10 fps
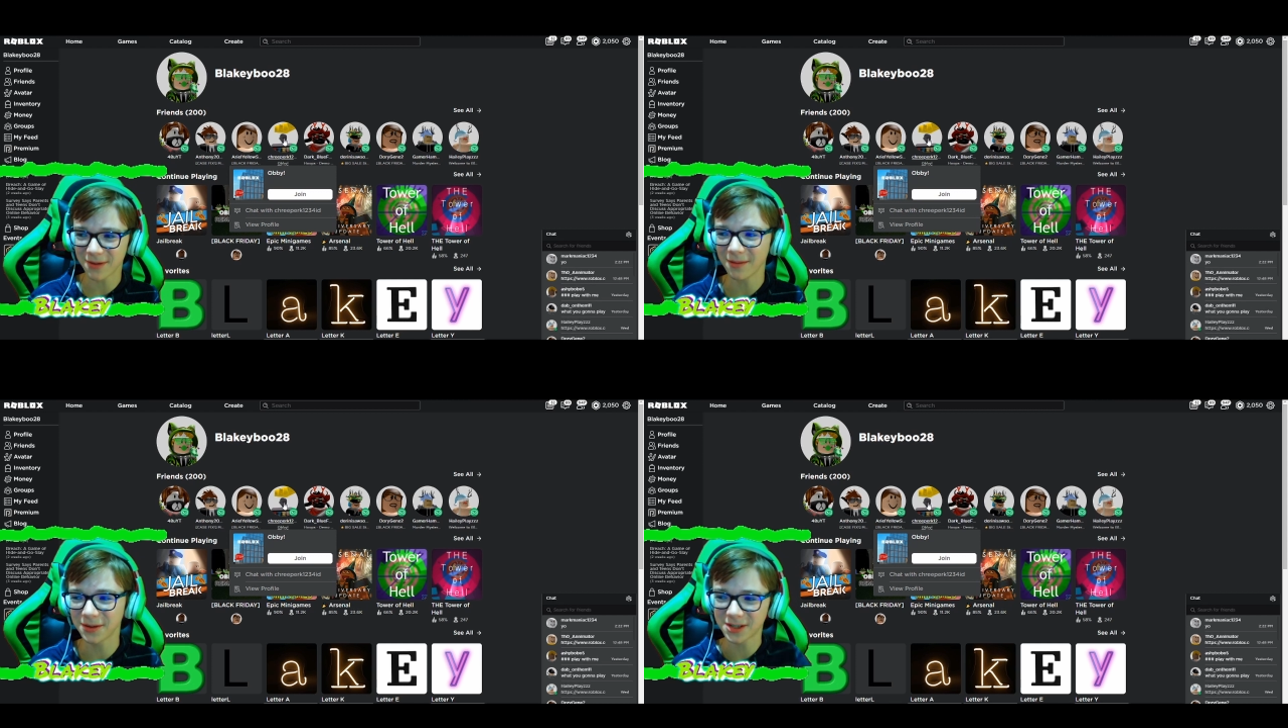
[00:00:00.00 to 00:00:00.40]

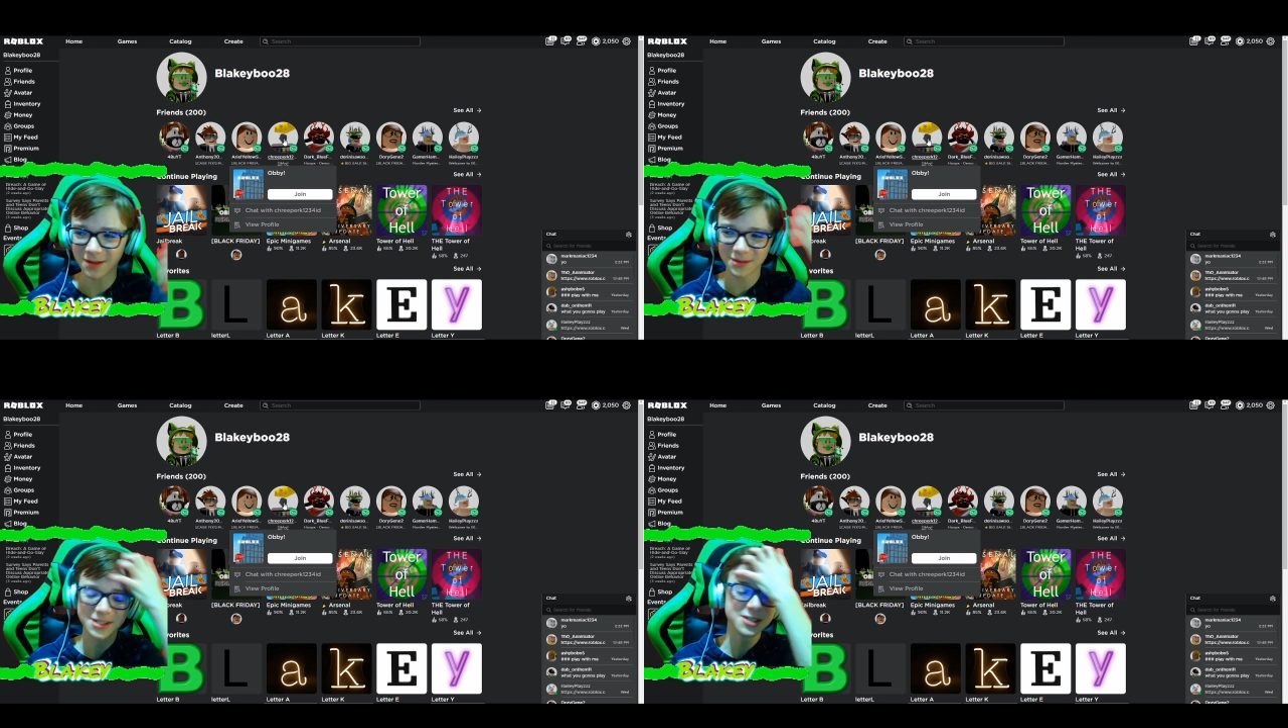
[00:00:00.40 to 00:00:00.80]
bubble
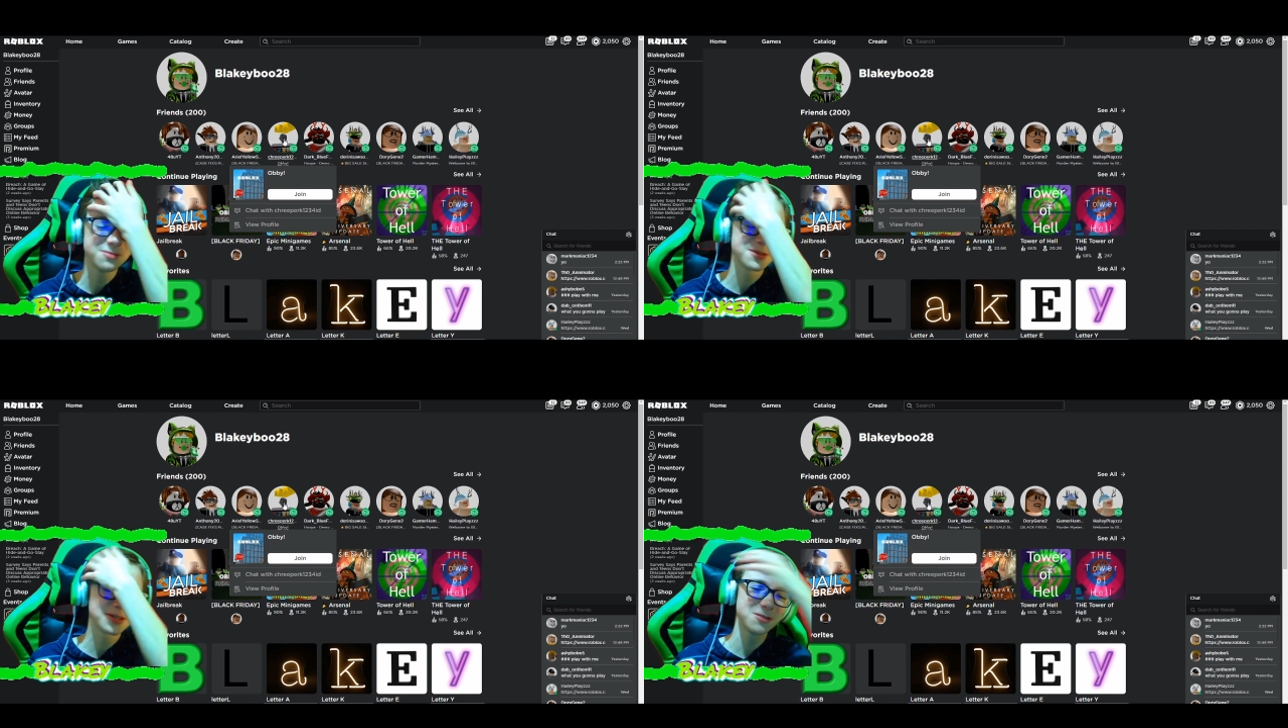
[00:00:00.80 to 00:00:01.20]
trouble.
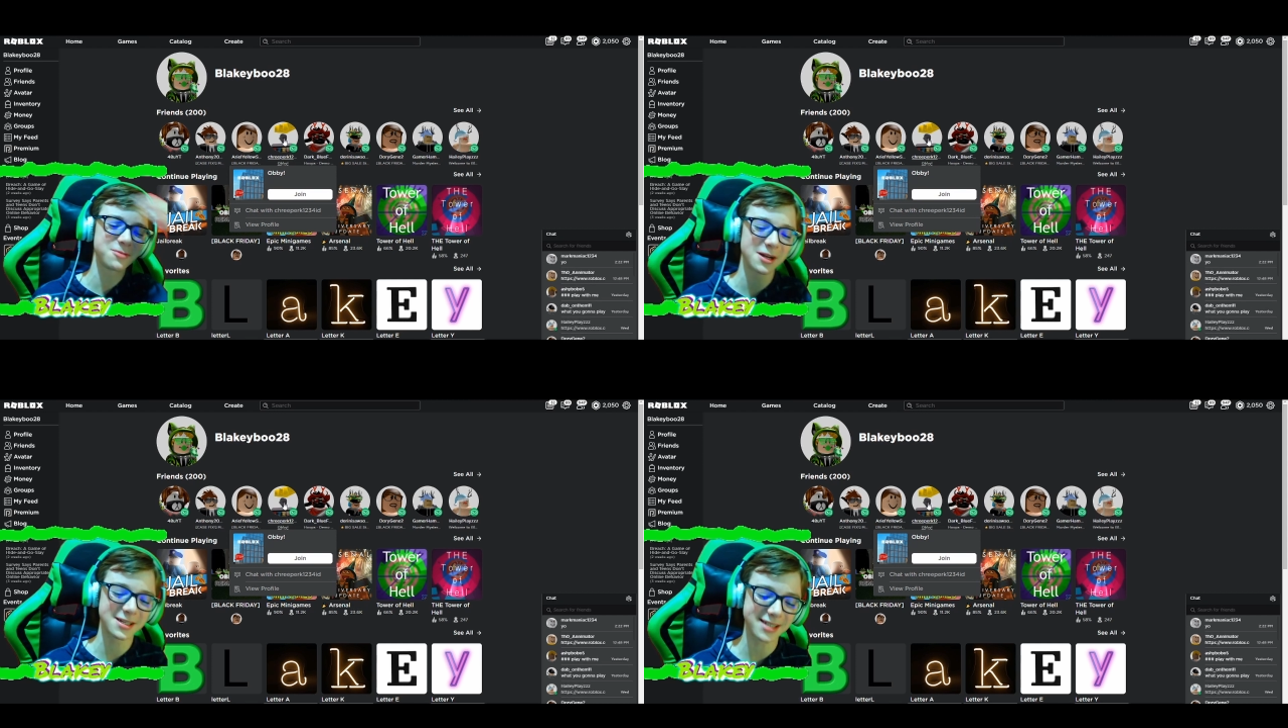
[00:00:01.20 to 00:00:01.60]
Super,
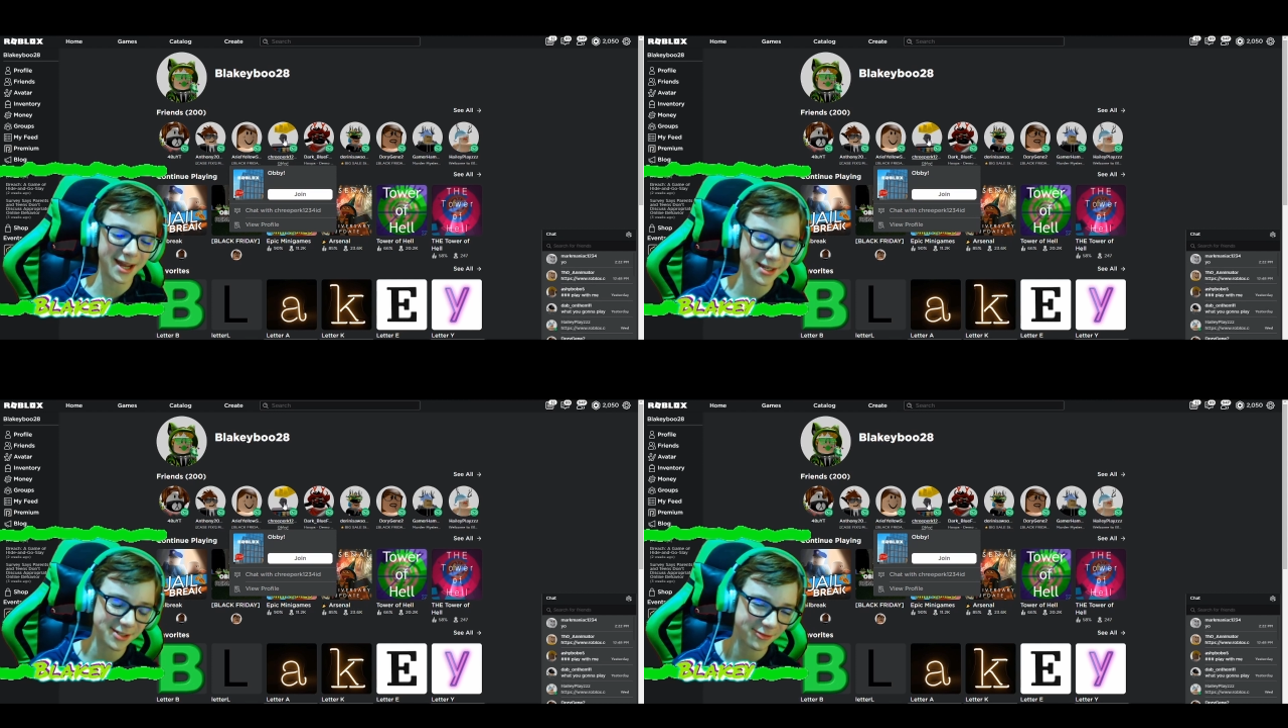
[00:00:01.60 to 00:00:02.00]
super
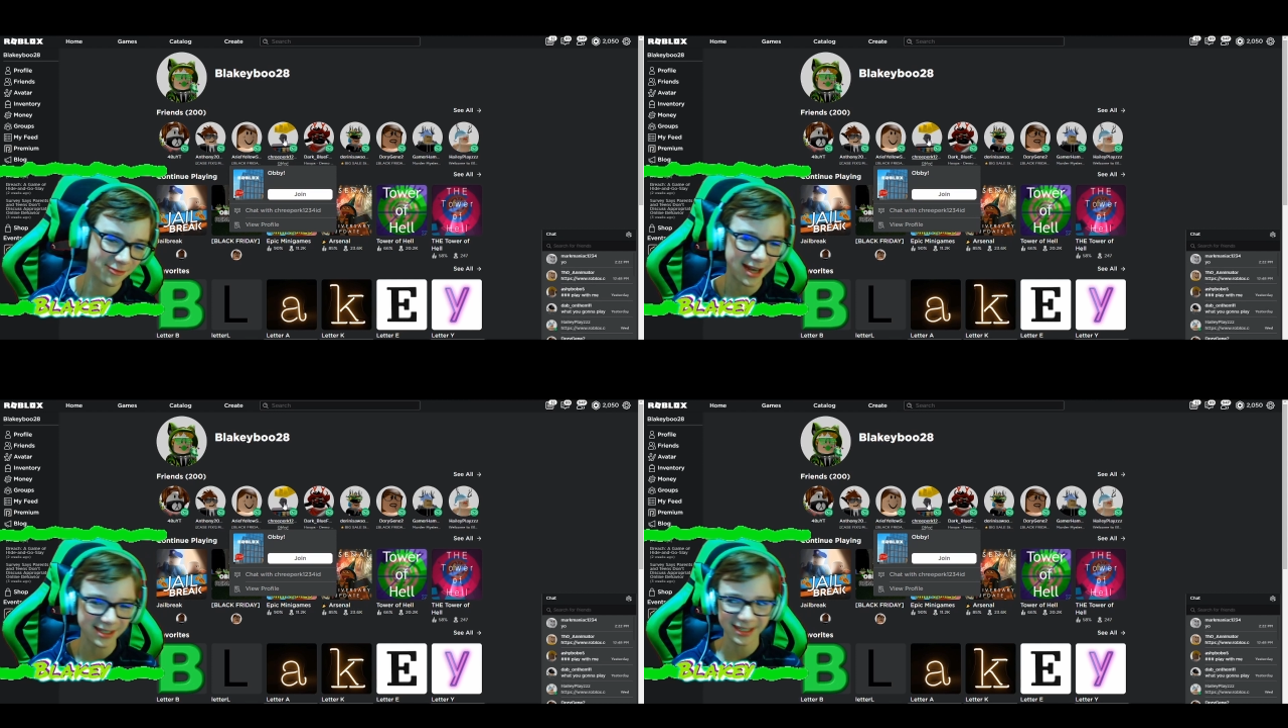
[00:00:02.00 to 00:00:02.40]
excited to
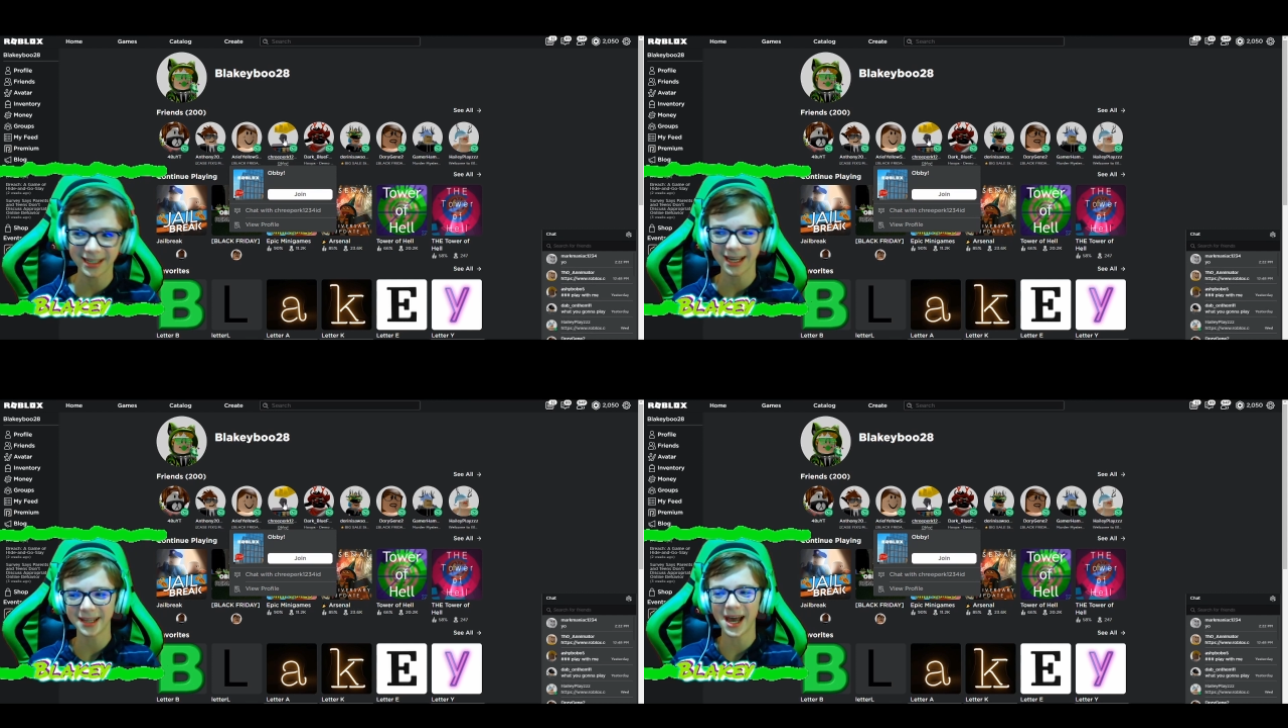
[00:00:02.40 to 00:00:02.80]
finally
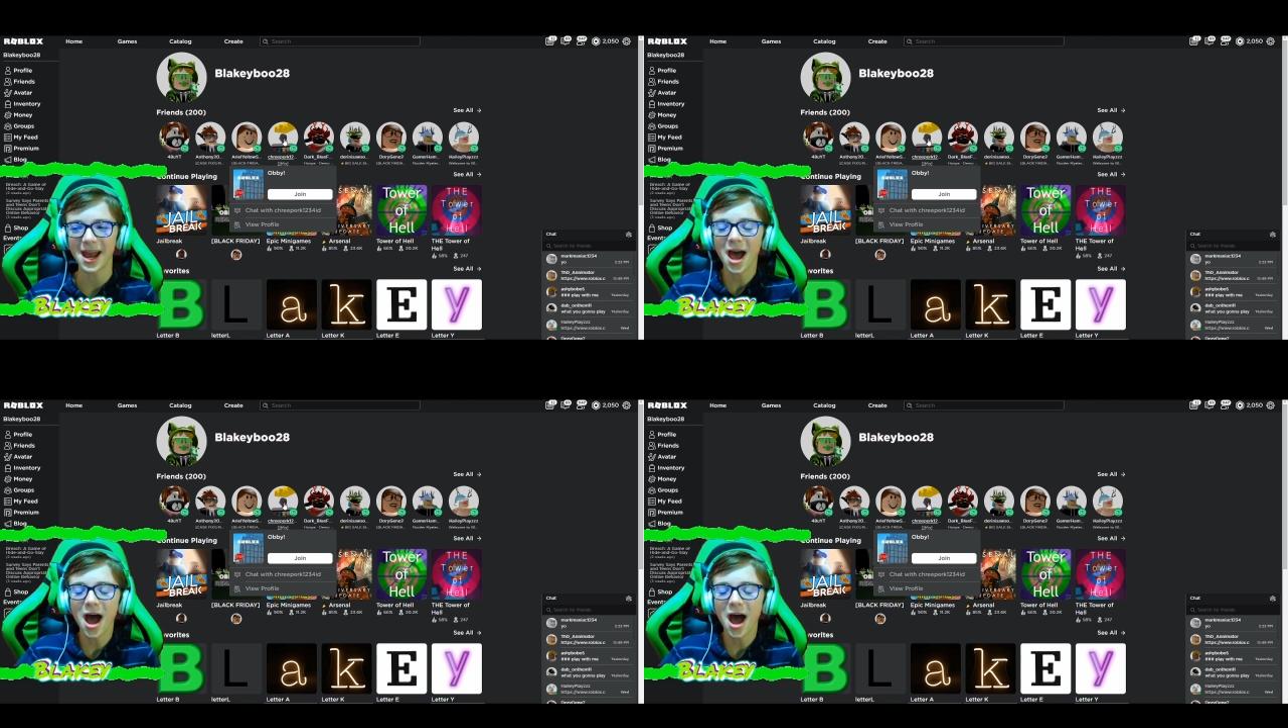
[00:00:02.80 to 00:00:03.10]
get that.